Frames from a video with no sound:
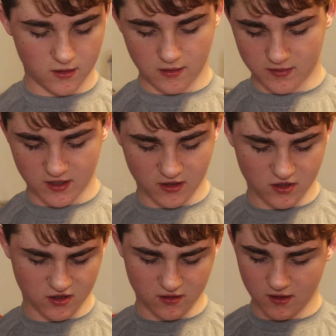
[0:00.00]

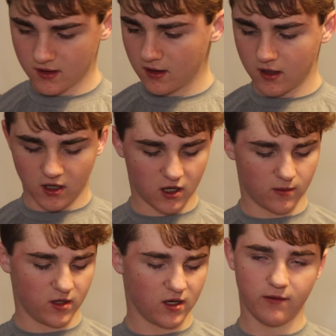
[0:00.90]
imitation.
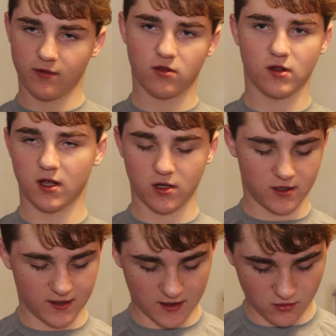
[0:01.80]
Um, you can even throw that on the Ned